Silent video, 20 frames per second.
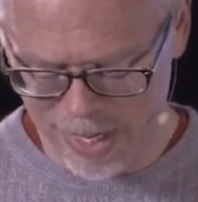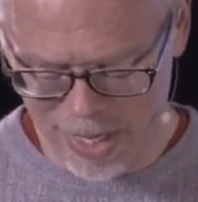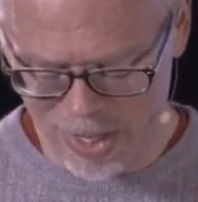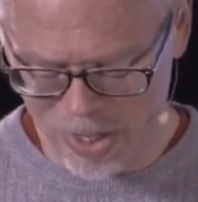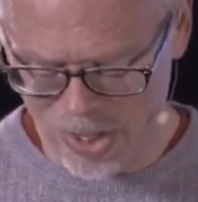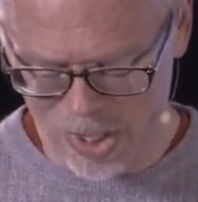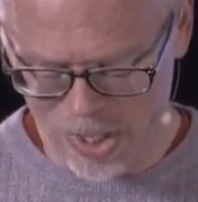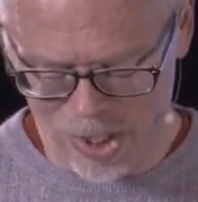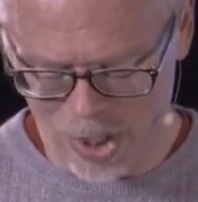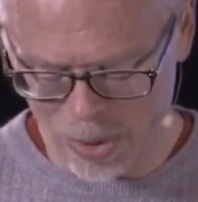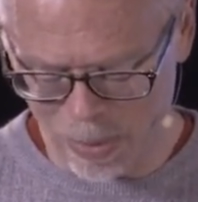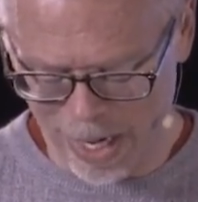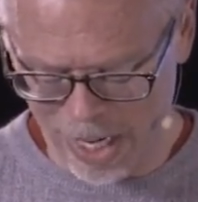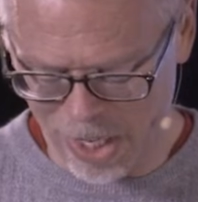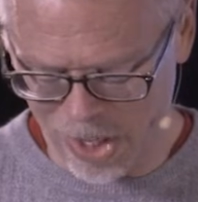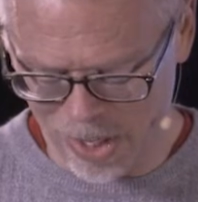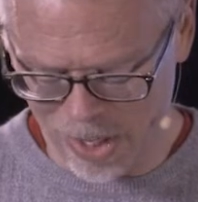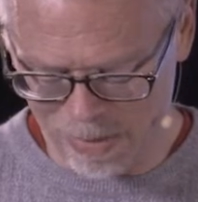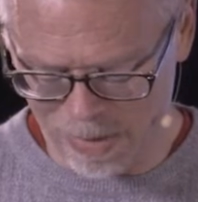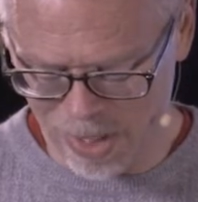
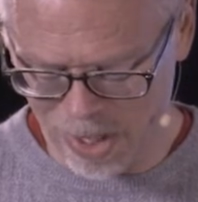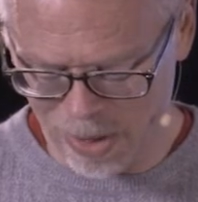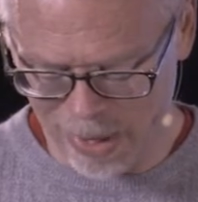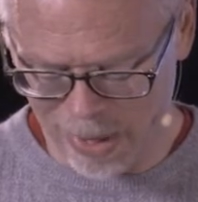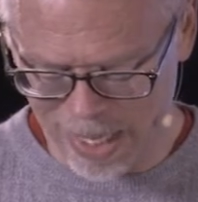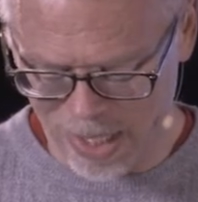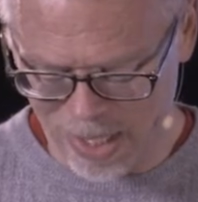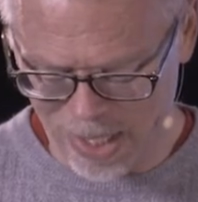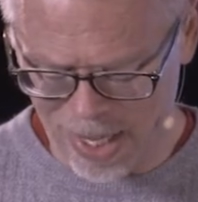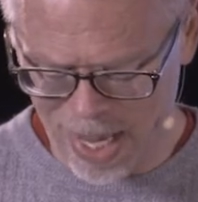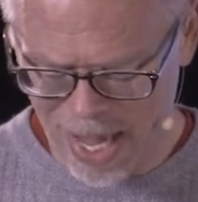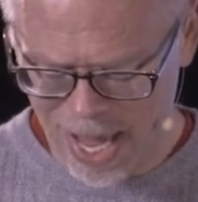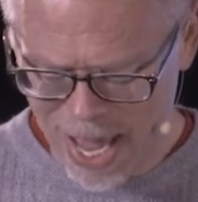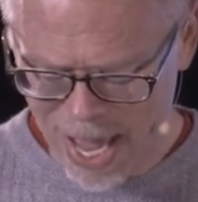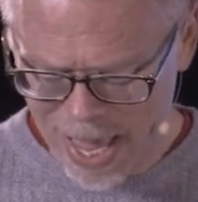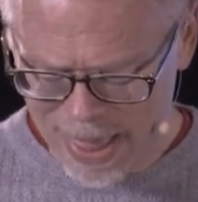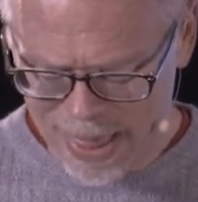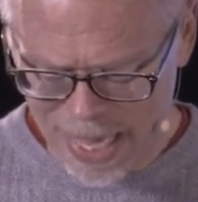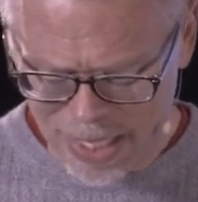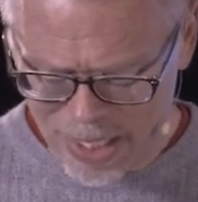situation. So that's
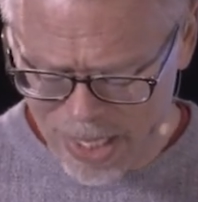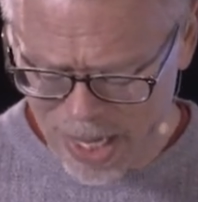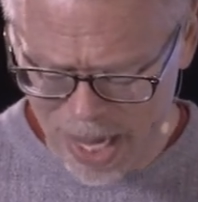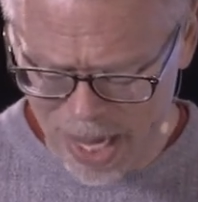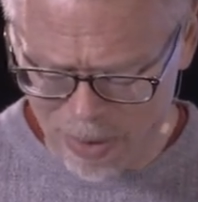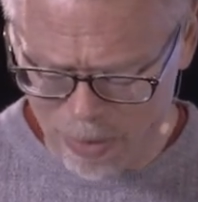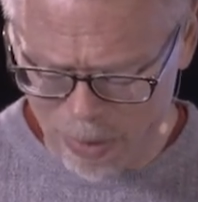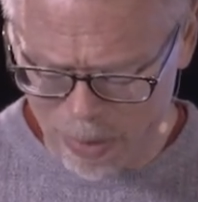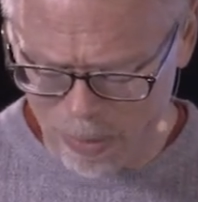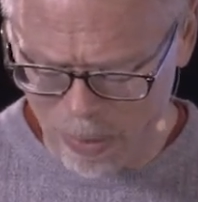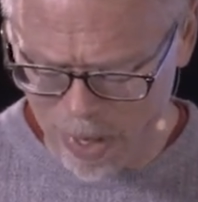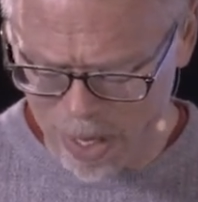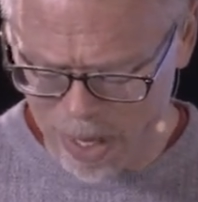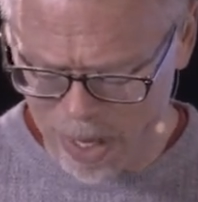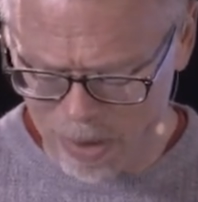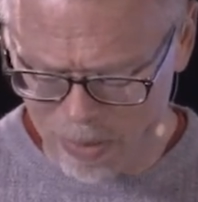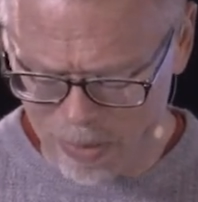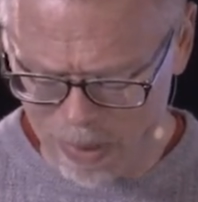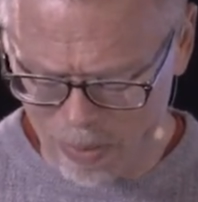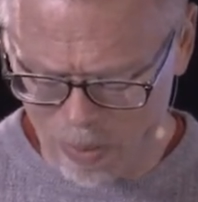kind of what
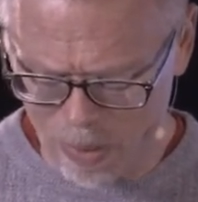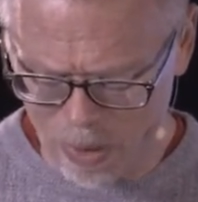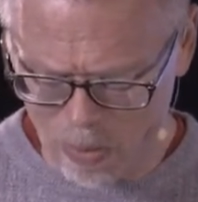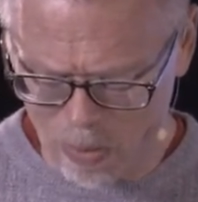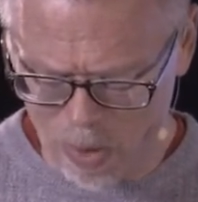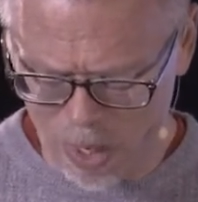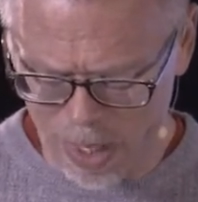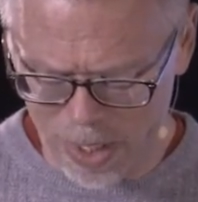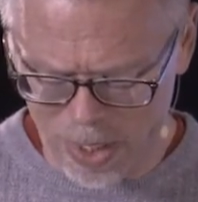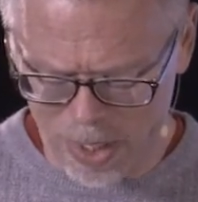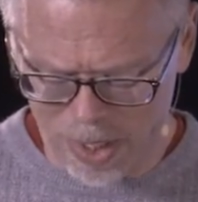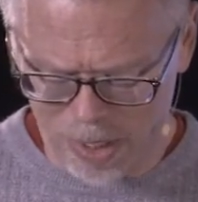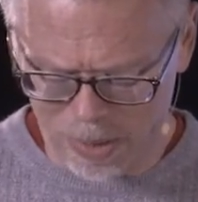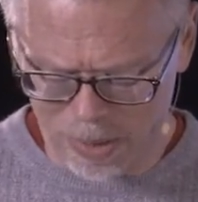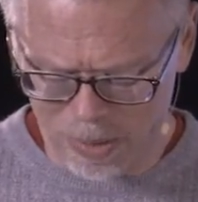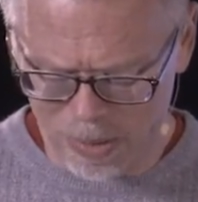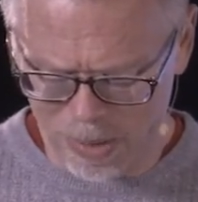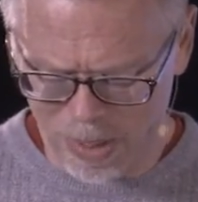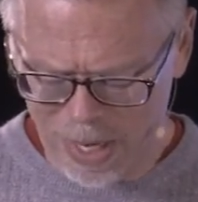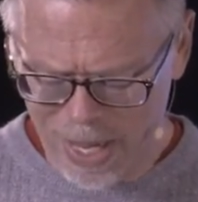we want
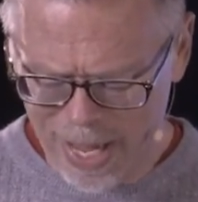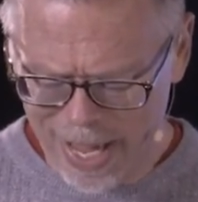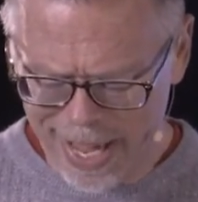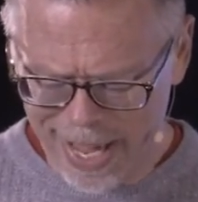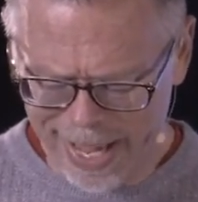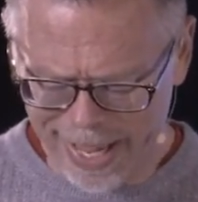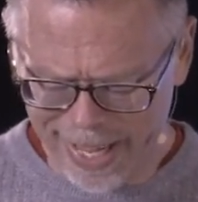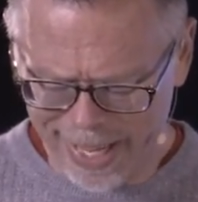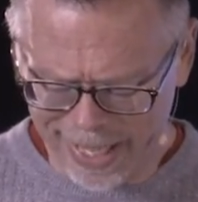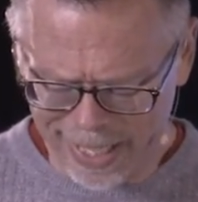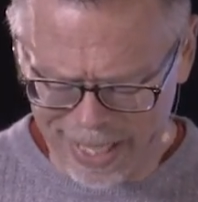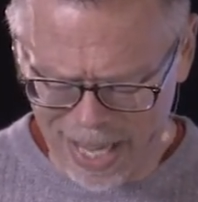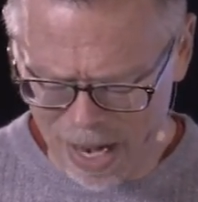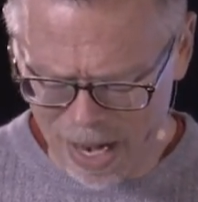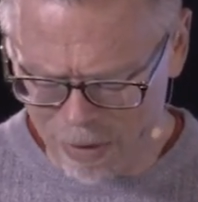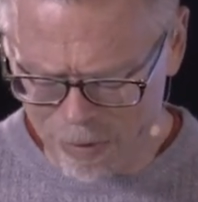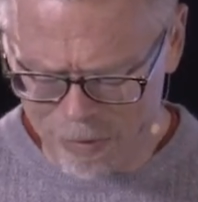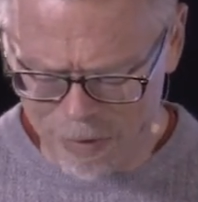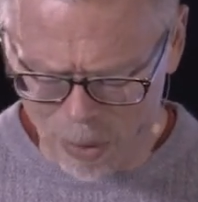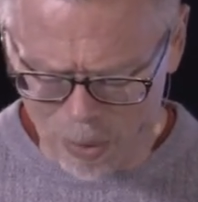to
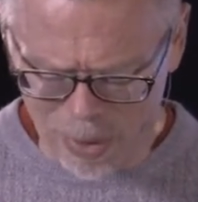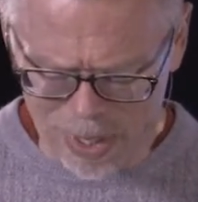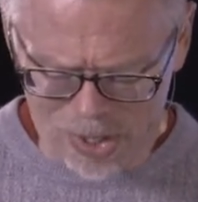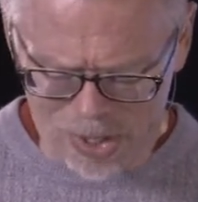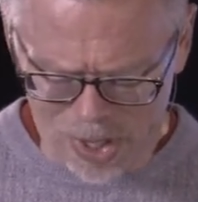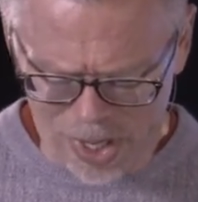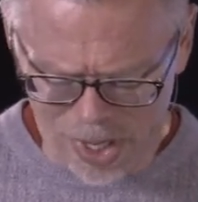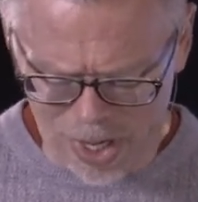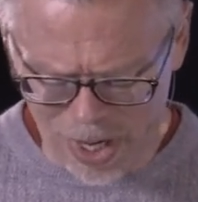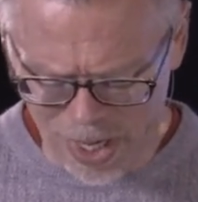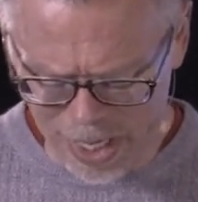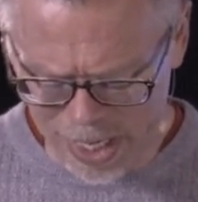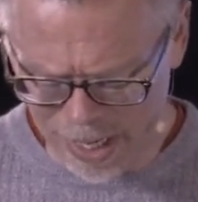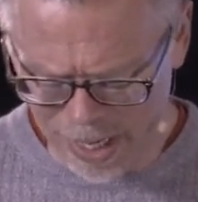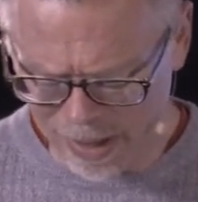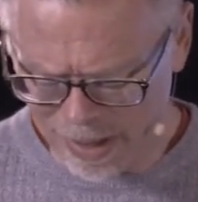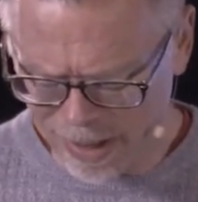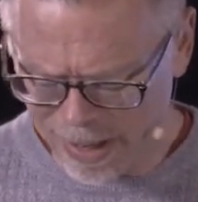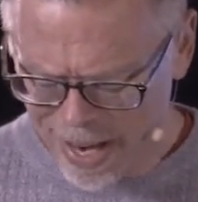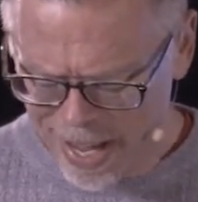kind of focus in on
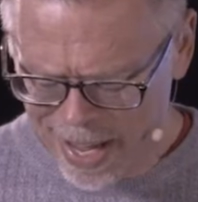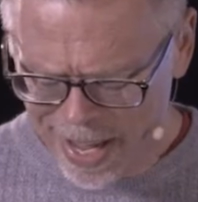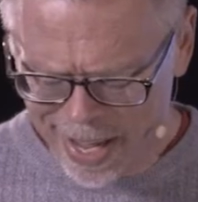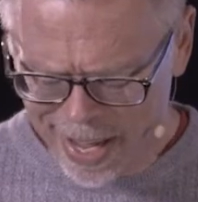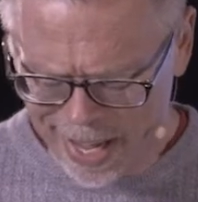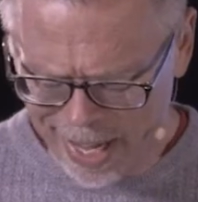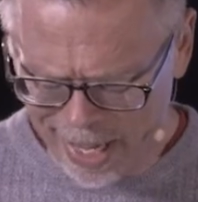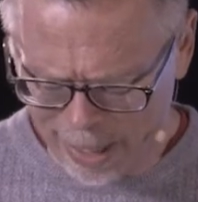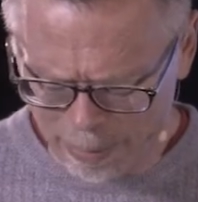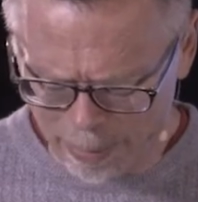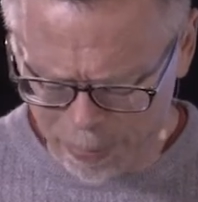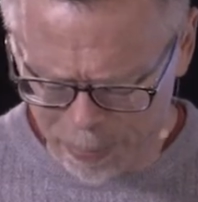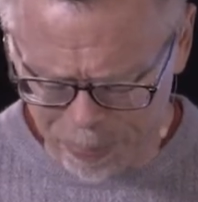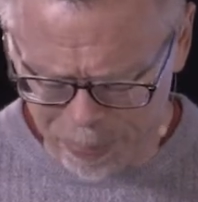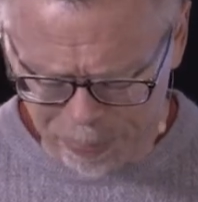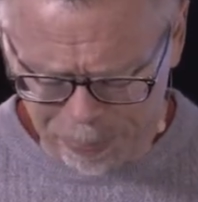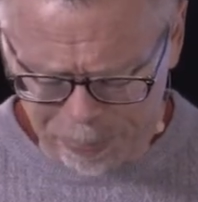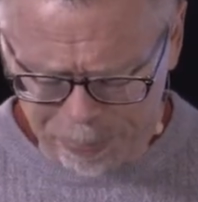here. One